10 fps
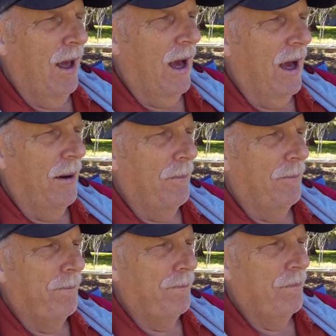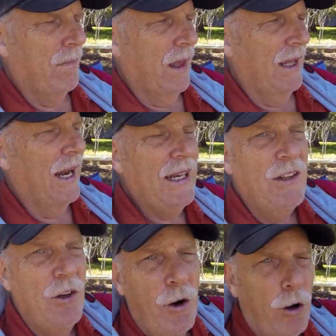and I
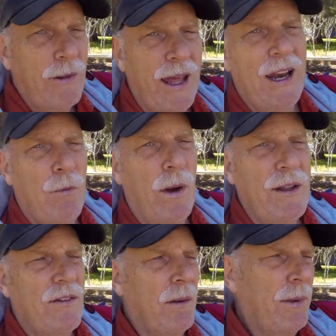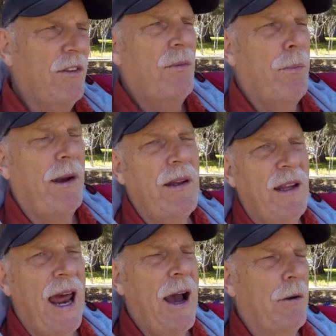didn't do all that at once. I've been spreading
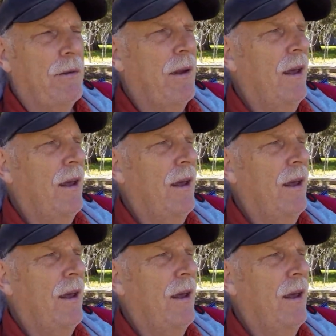it out.